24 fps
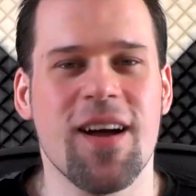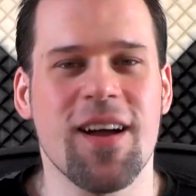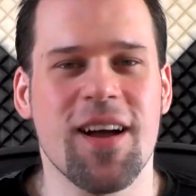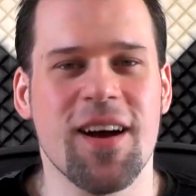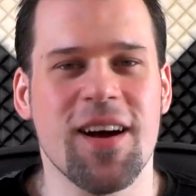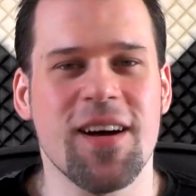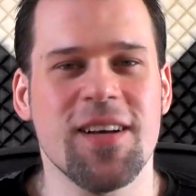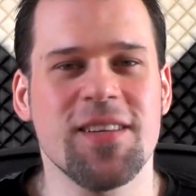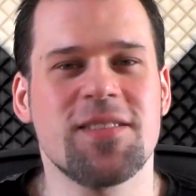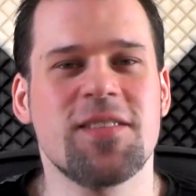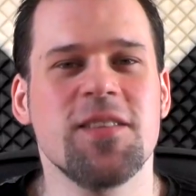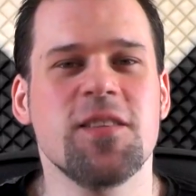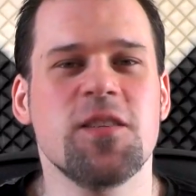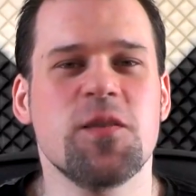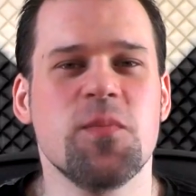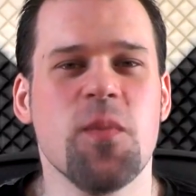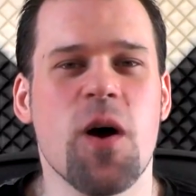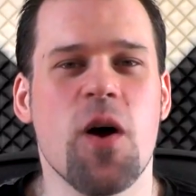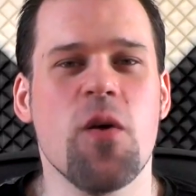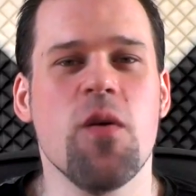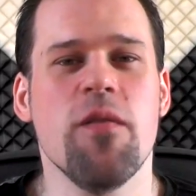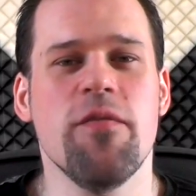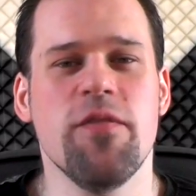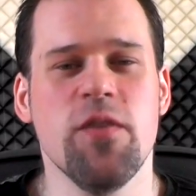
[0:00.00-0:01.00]
Hi guys, this is
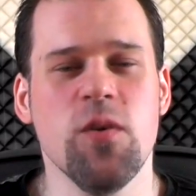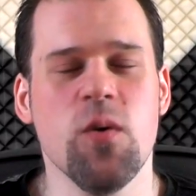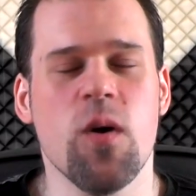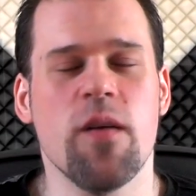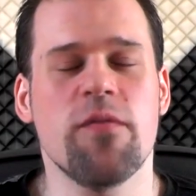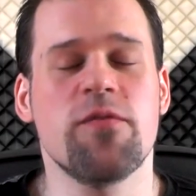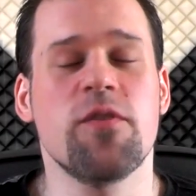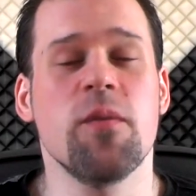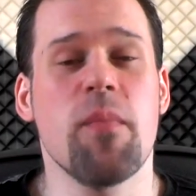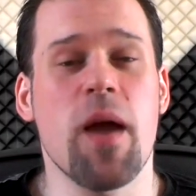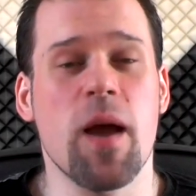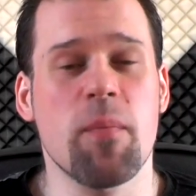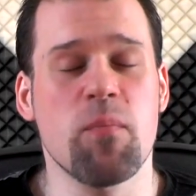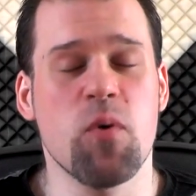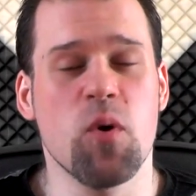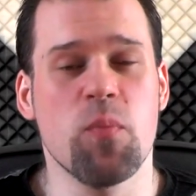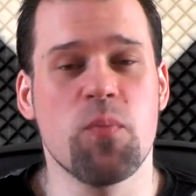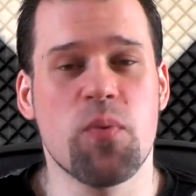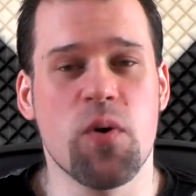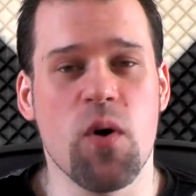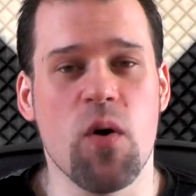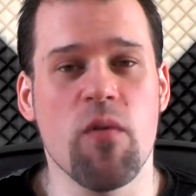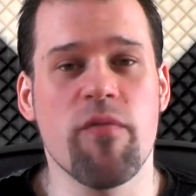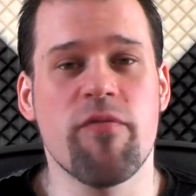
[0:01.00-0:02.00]
my review of the
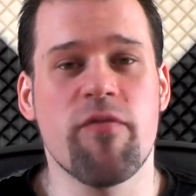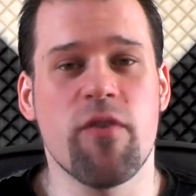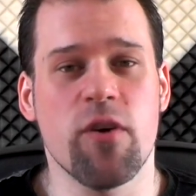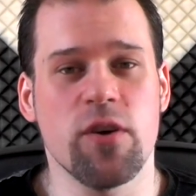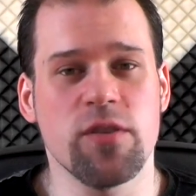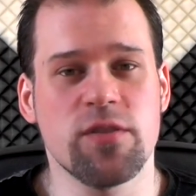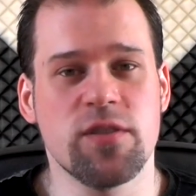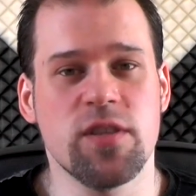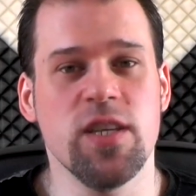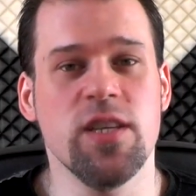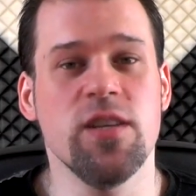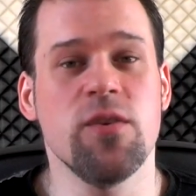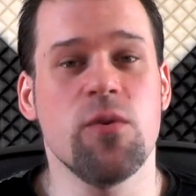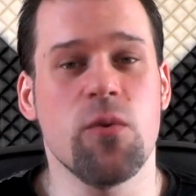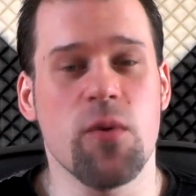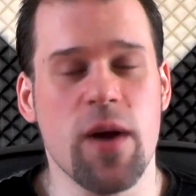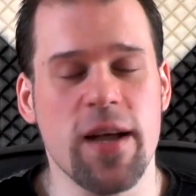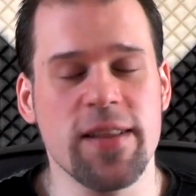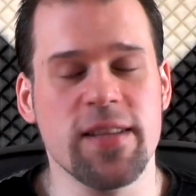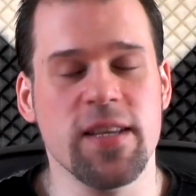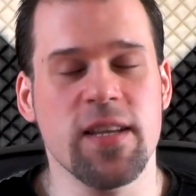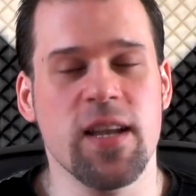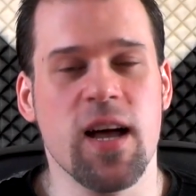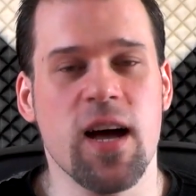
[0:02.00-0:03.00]
MacBook Pro 13
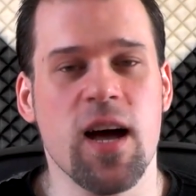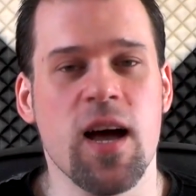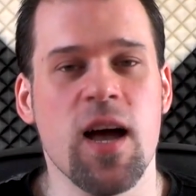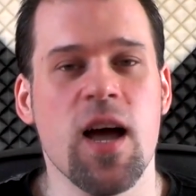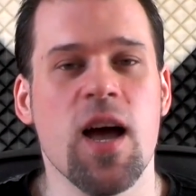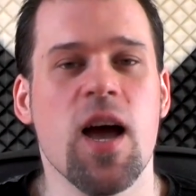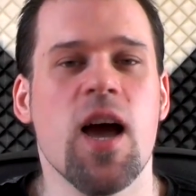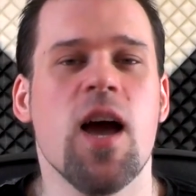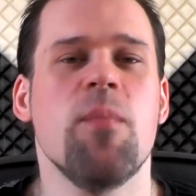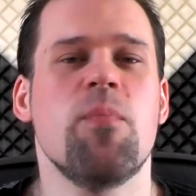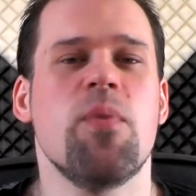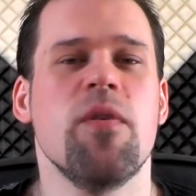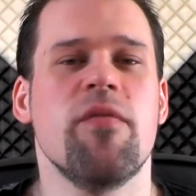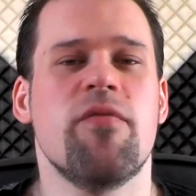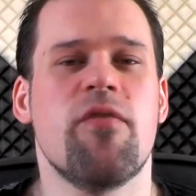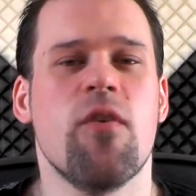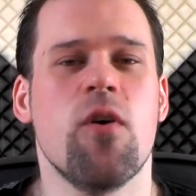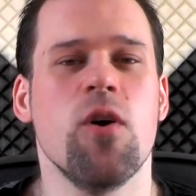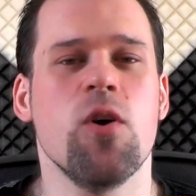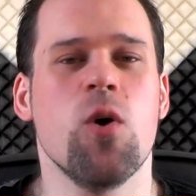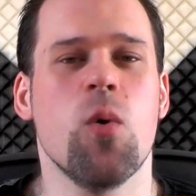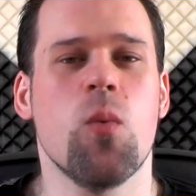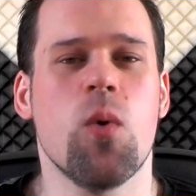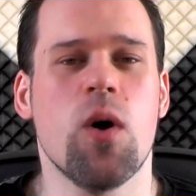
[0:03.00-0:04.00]
Retina and
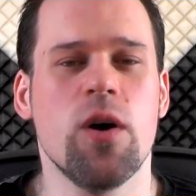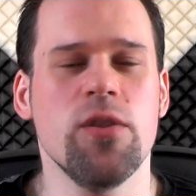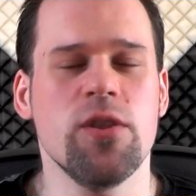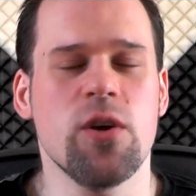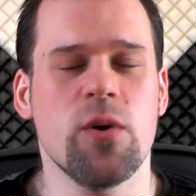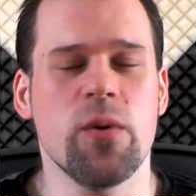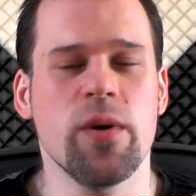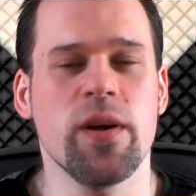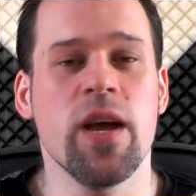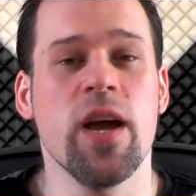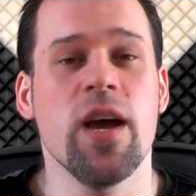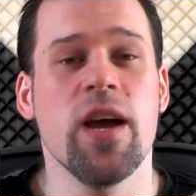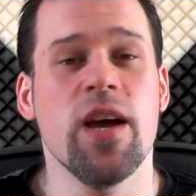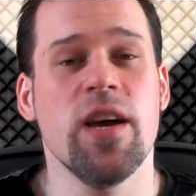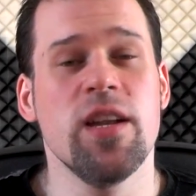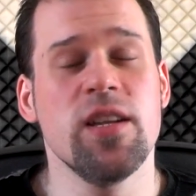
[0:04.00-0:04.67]
before you're wondering,